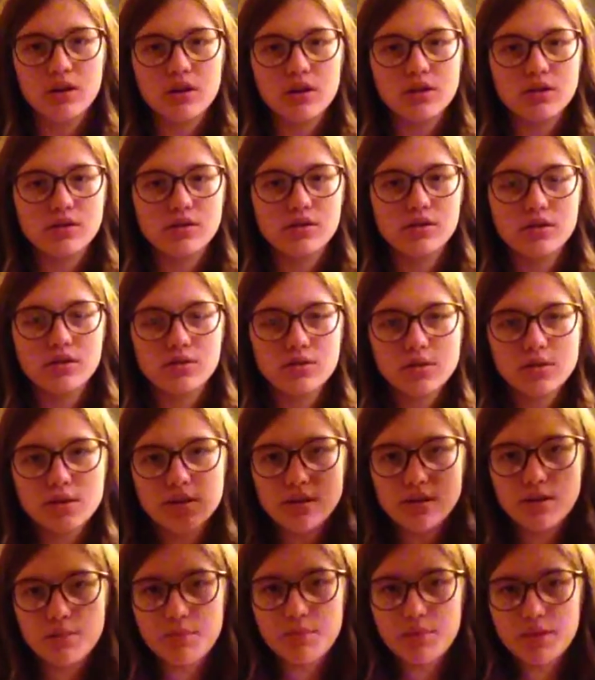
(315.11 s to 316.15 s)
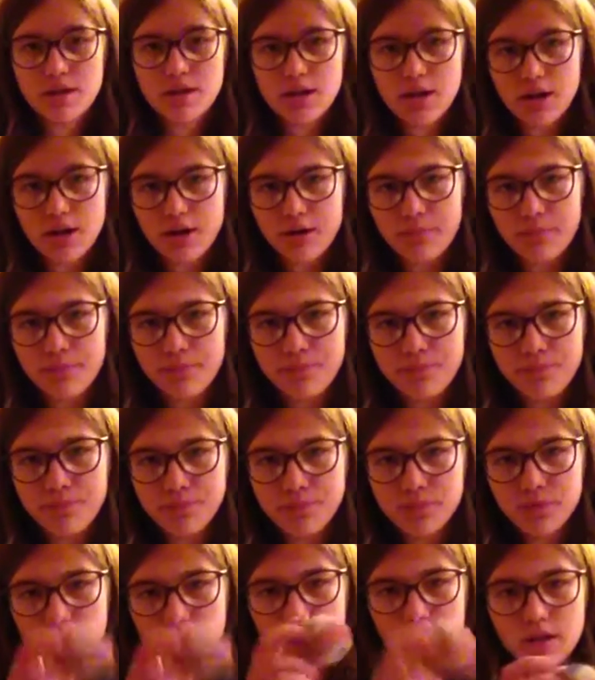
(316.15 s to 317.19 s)
So this one is up in the air,
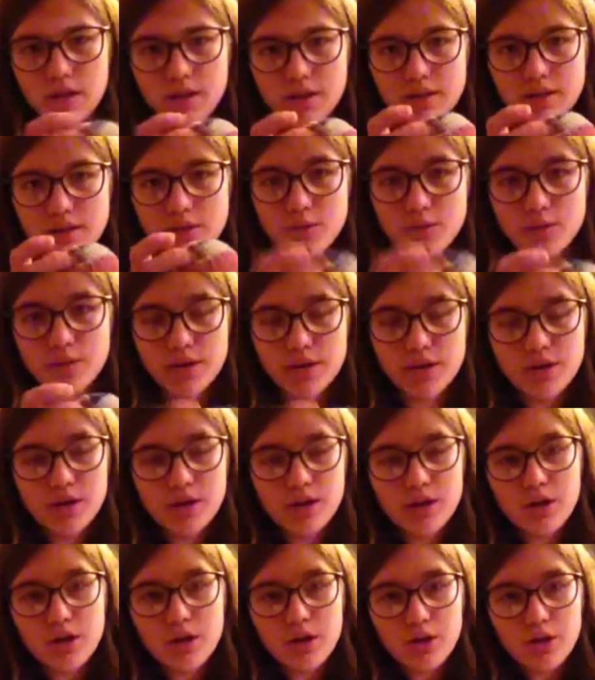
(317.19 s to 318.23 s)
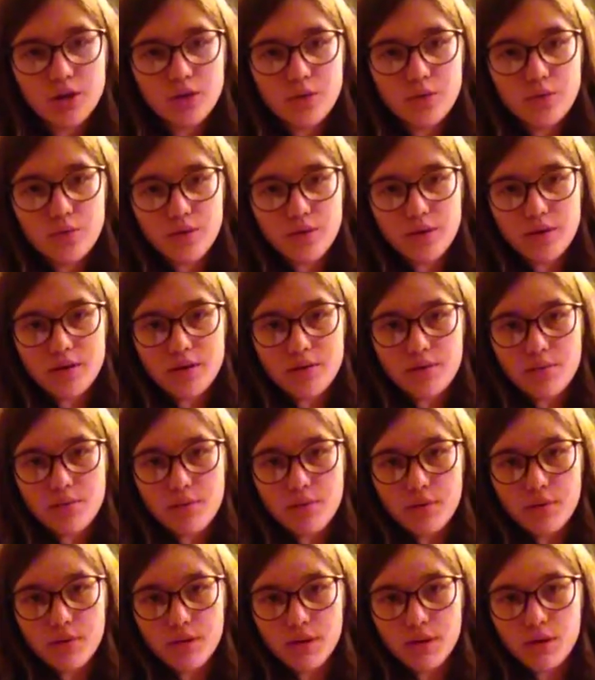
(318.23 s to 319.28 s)
and this one you are
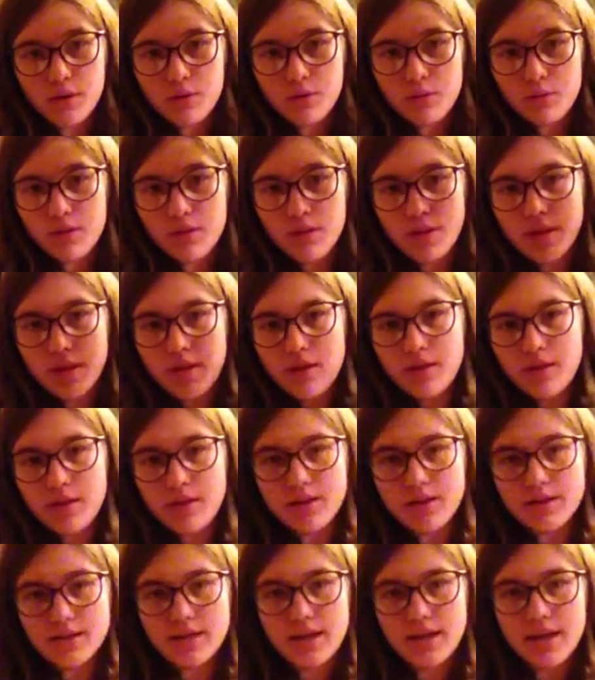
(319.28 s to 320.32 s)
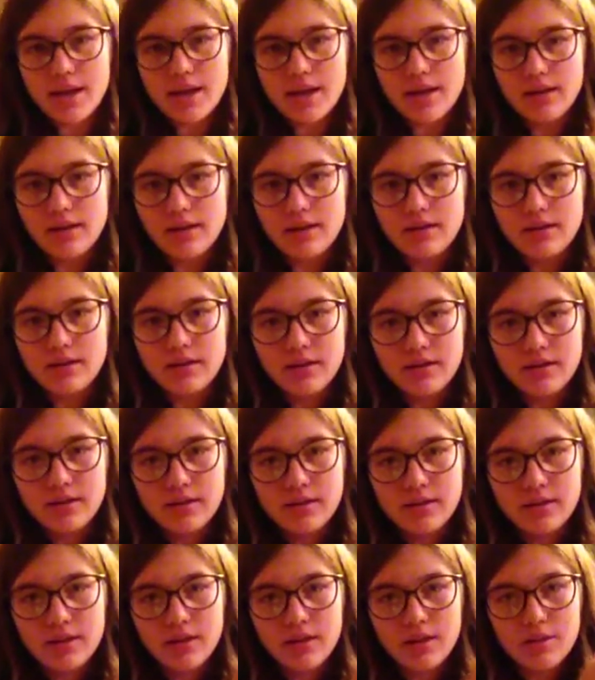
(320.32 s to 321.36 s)
throwing with this hand
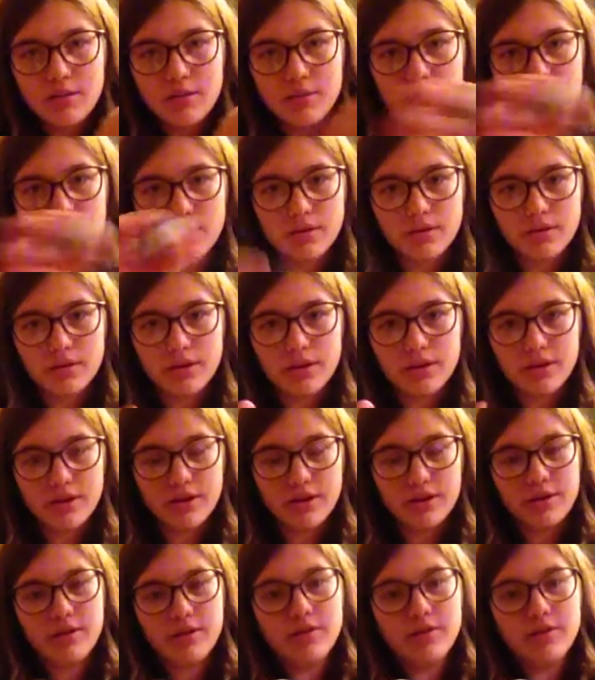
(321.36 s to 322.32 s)
in the middle here.